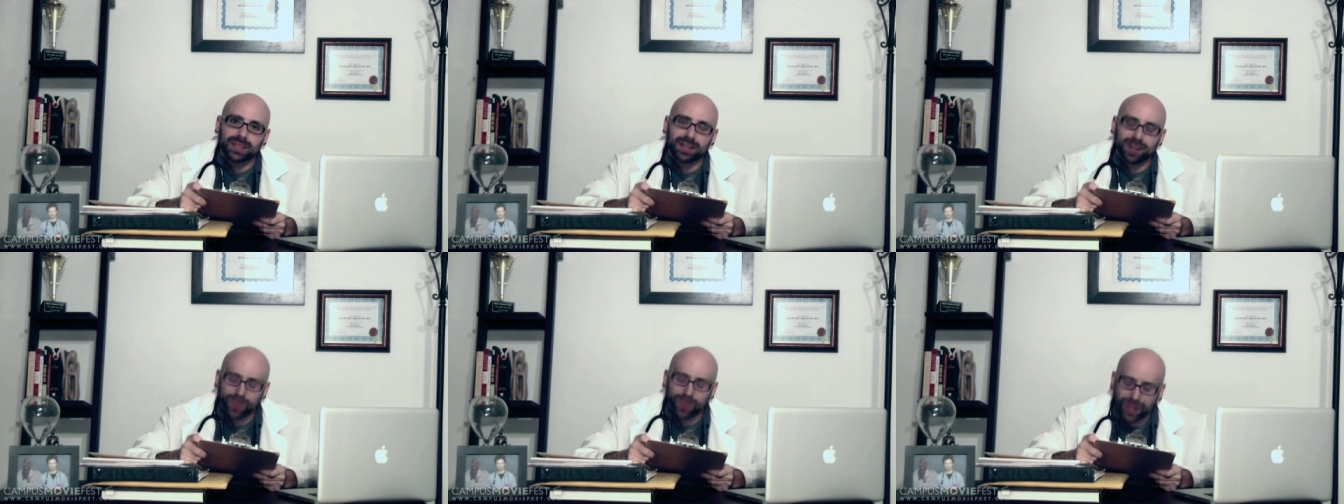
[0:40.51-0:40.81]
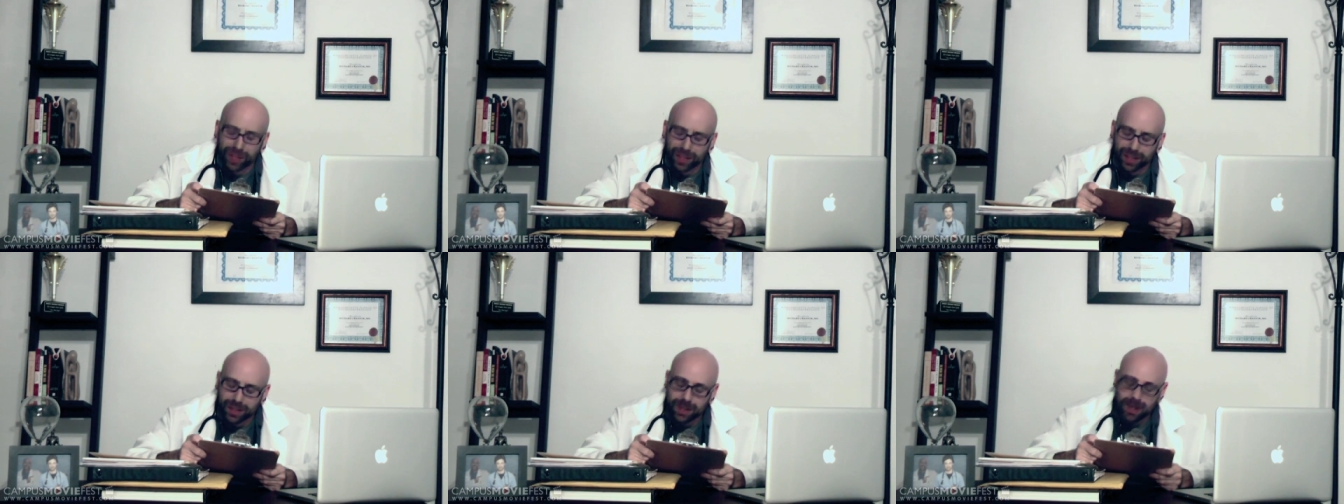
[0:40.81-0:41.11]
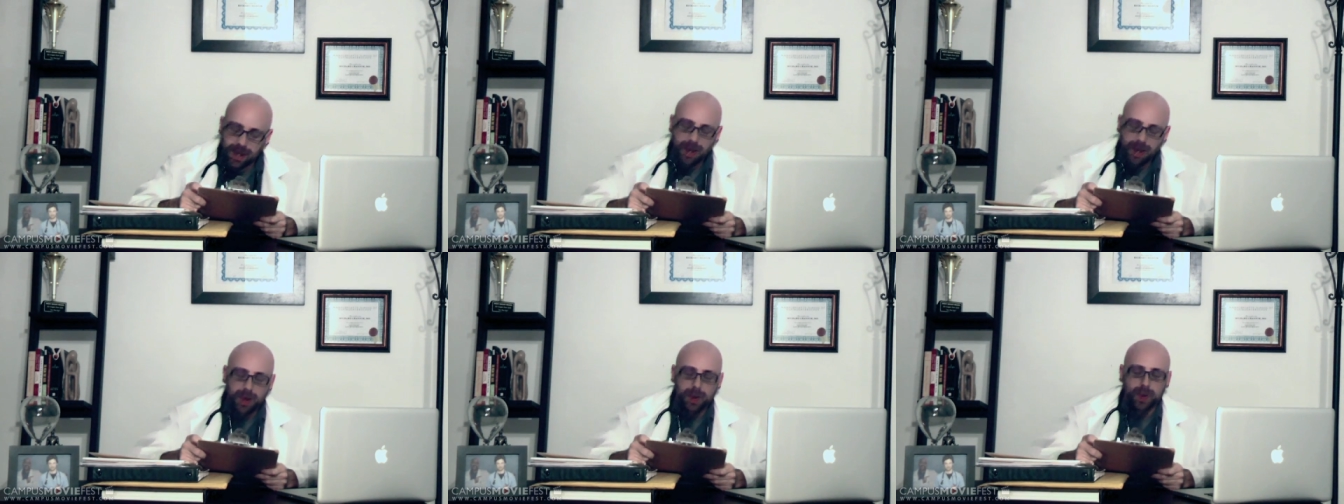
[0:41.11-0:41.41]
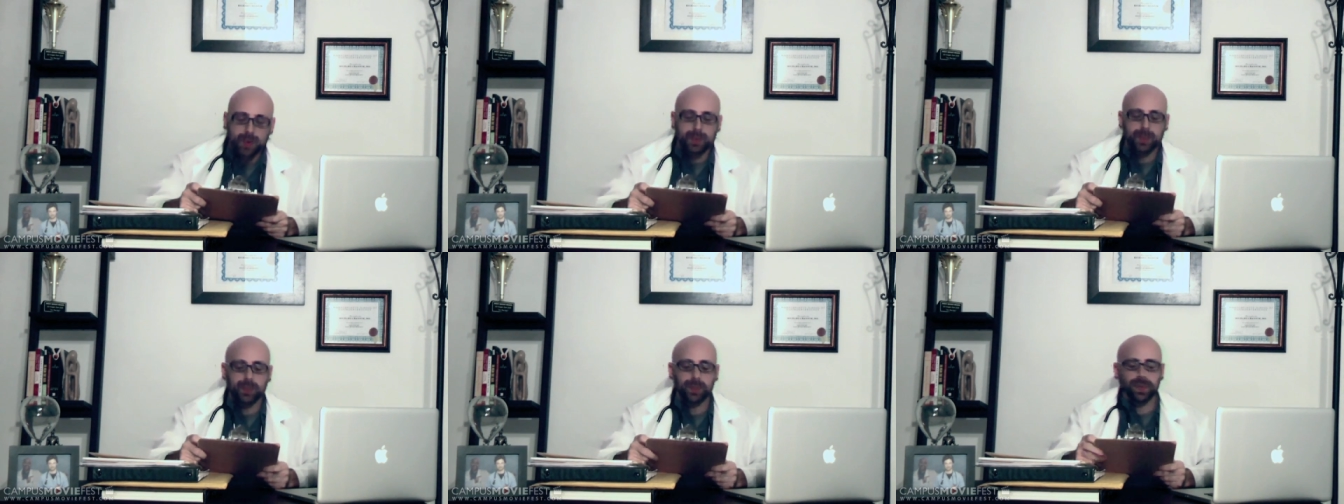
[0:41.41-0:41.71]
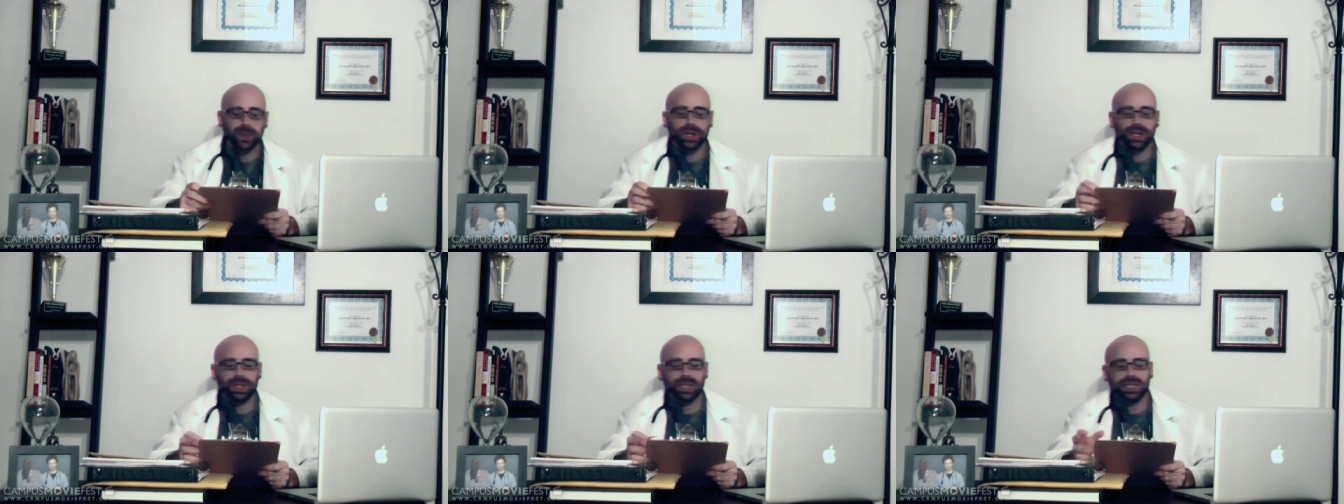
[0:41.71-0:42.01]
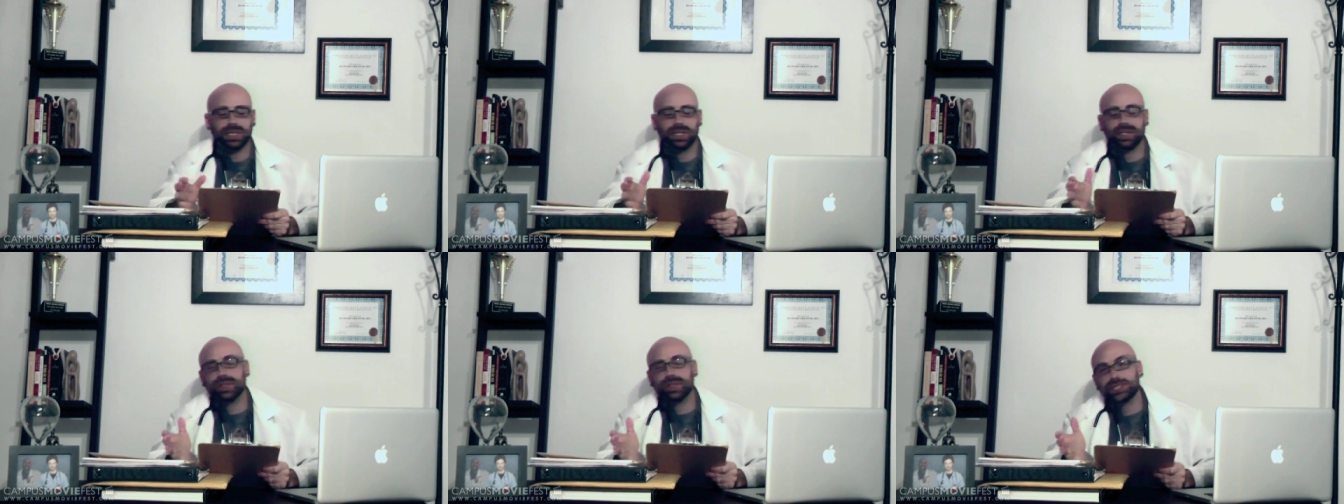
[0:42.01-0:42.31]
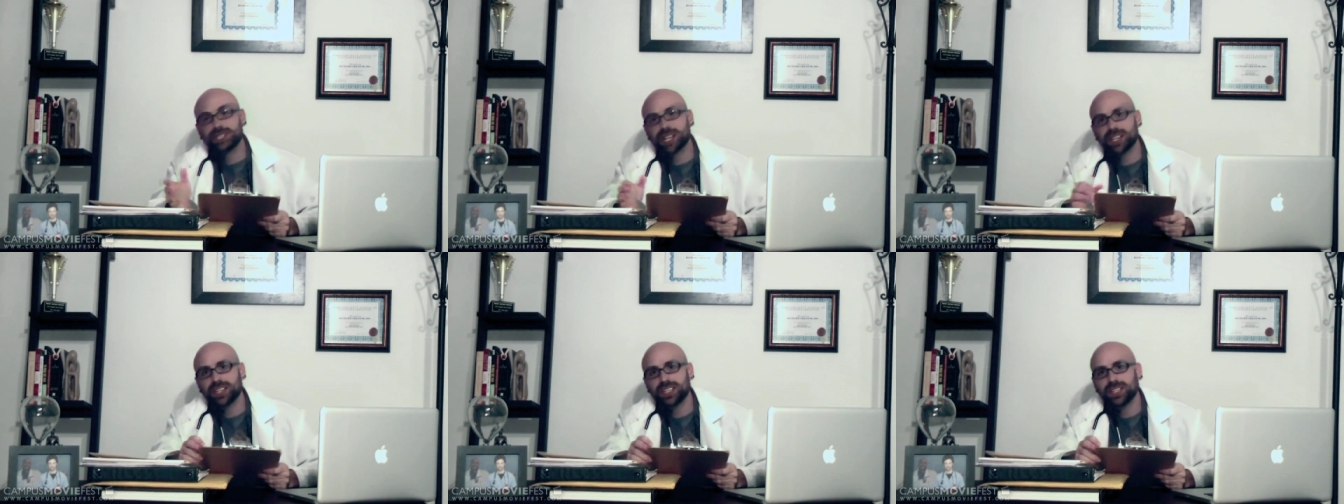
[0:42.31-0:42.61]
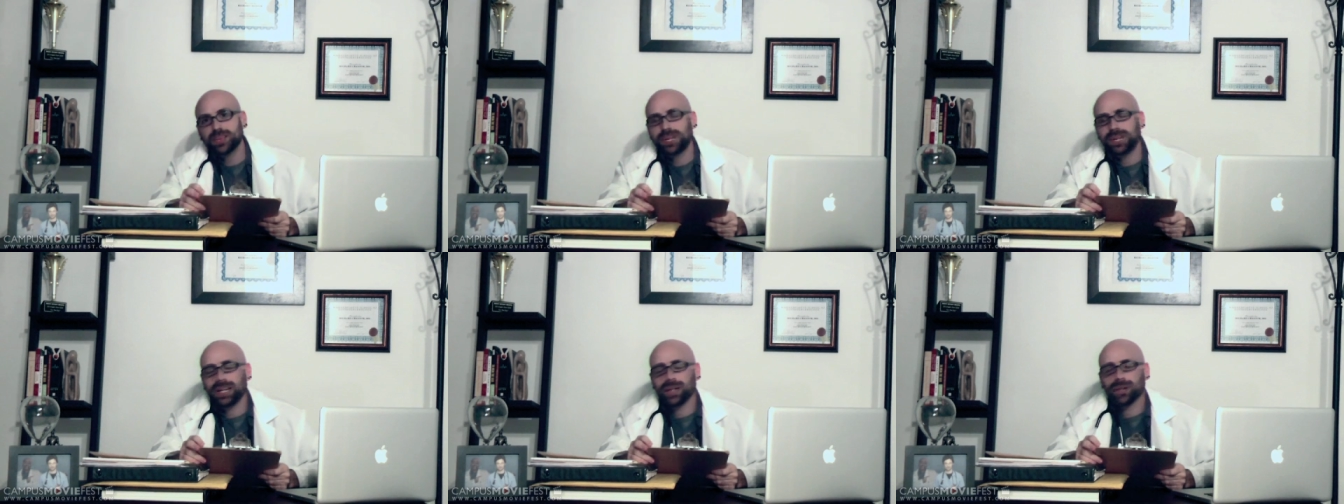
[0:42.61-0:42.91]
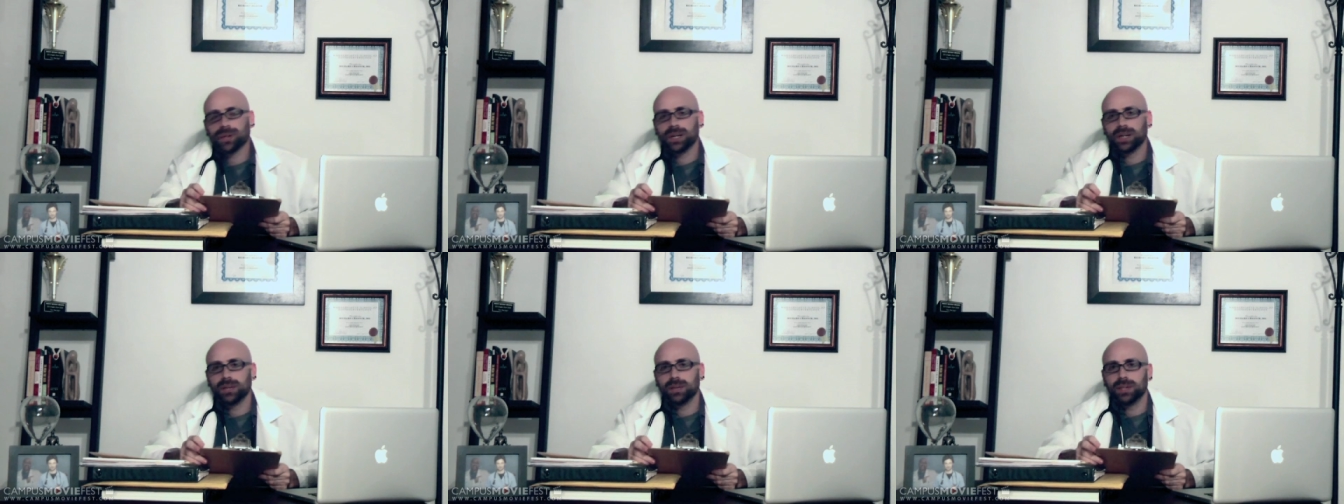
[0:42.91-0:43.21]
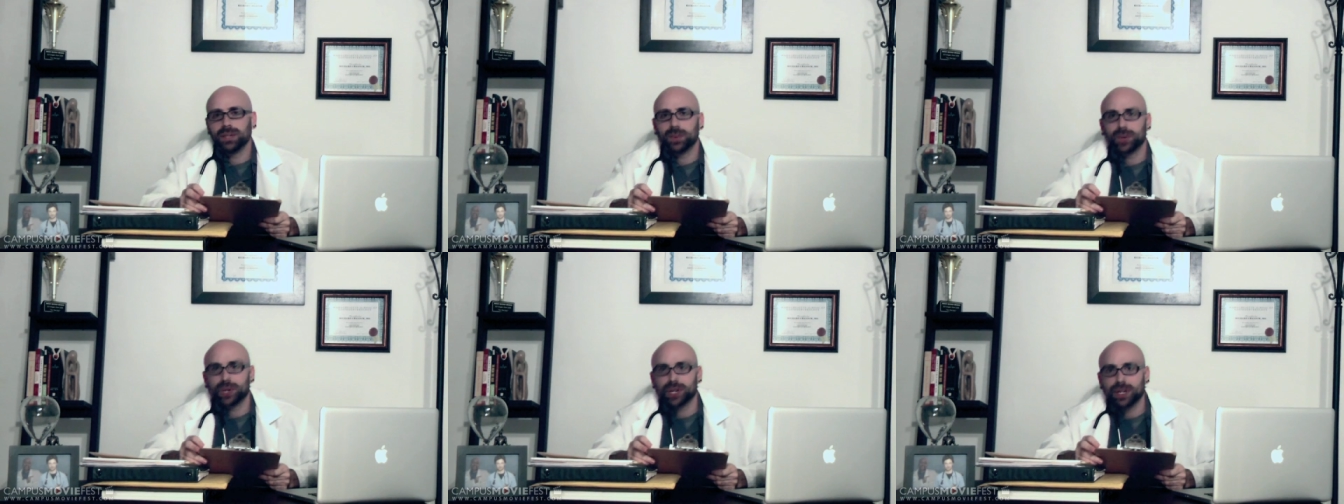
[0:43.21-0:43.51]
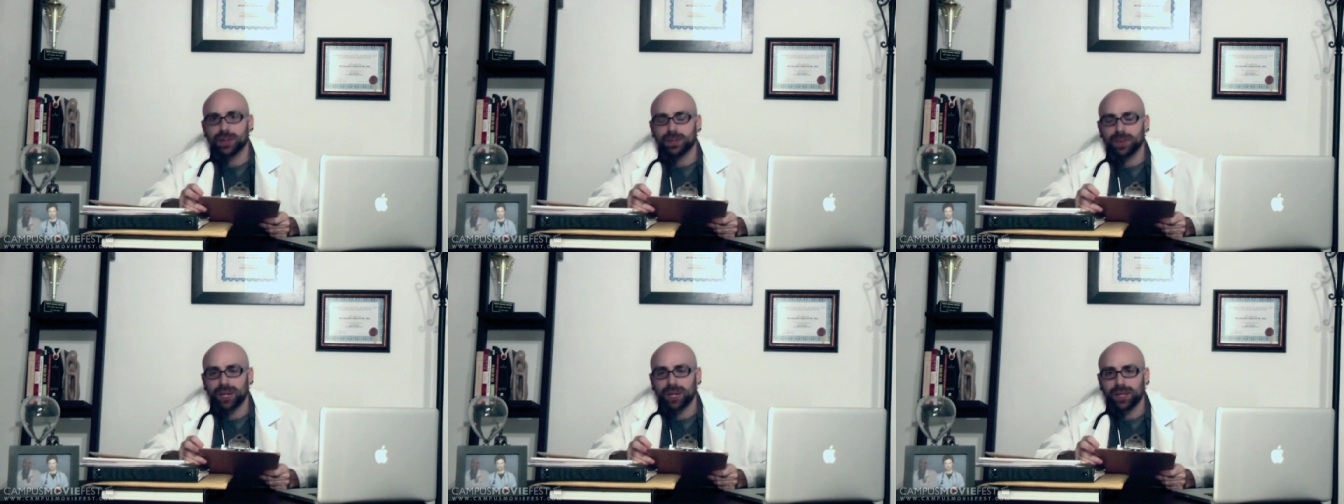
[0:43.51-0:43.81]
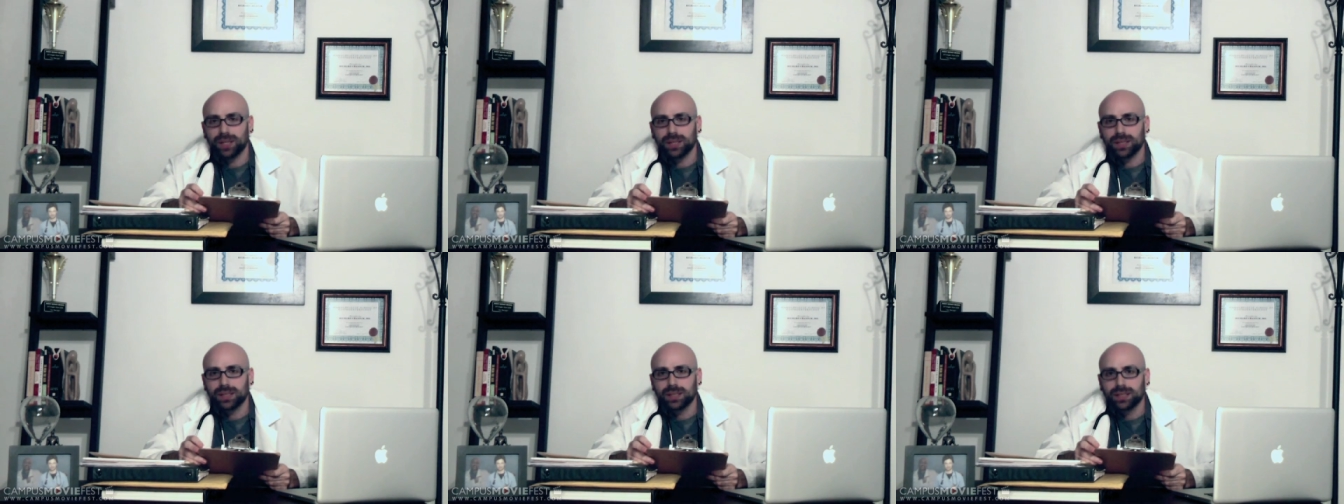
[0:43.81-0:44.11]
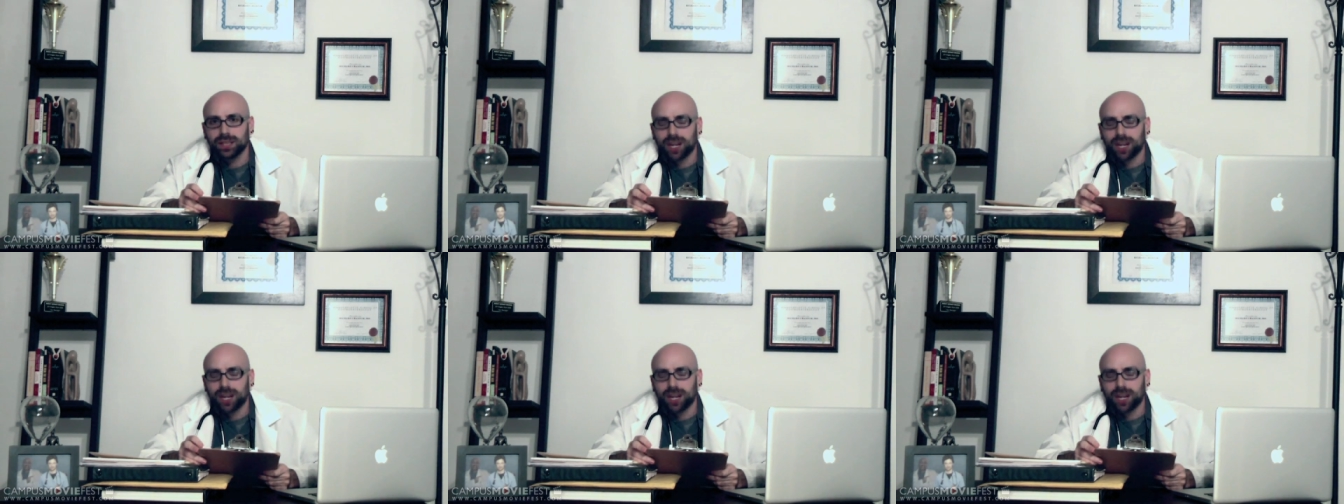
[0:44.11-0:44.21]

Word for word: Okay. Well, there's nothing to be incredibly worried about.